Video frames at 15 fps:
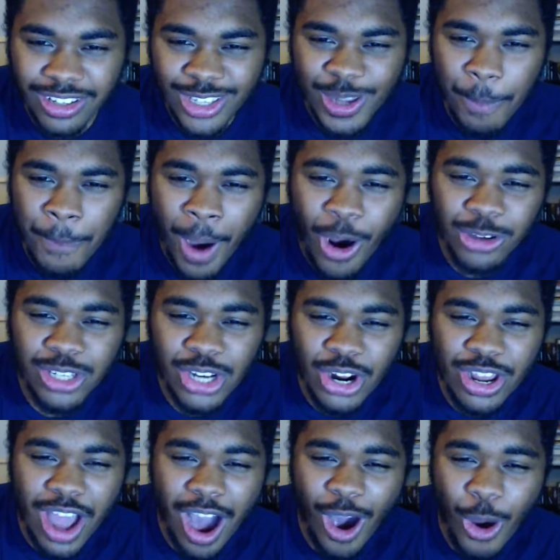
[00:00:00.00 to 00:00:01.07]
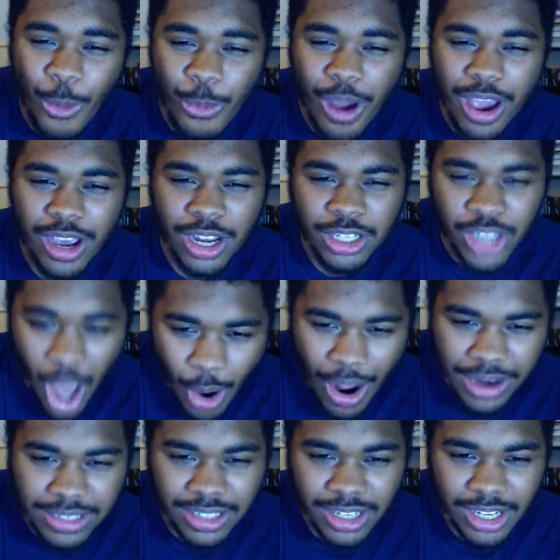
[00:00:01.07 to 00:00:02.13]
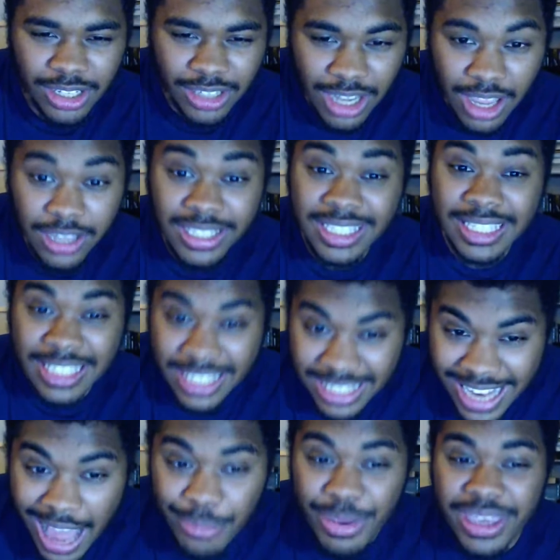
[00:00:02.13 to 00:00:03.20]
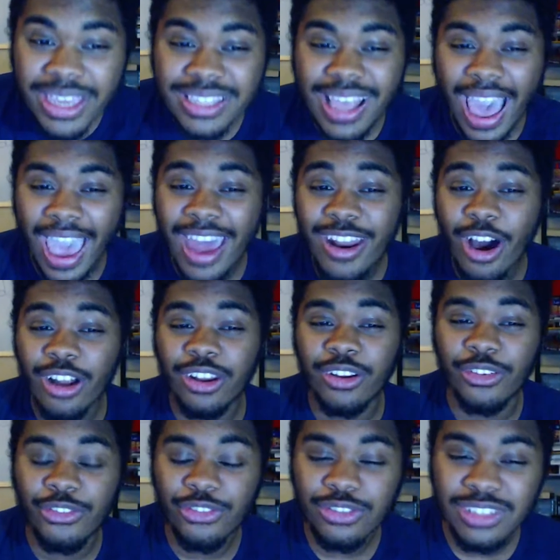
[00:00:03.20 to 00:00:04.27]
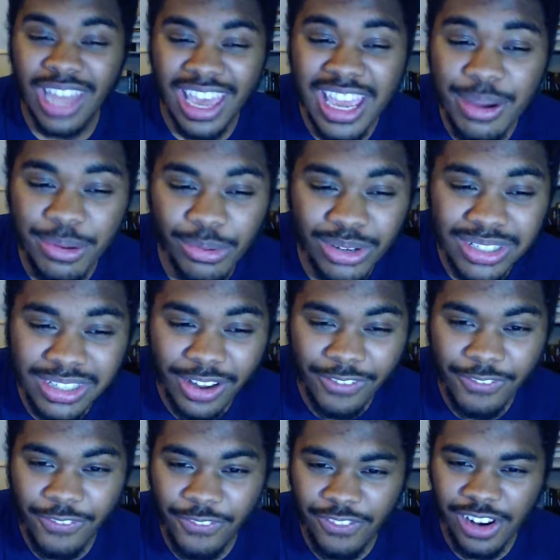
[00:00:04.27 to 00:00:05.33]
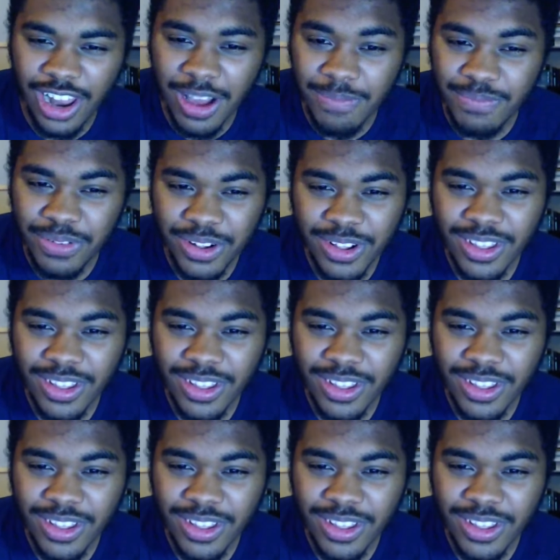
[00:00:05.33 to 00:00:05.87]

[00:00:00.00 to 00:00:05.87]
You're supposed to do your homework. Do it. He's slamming his head on the table. What the flip?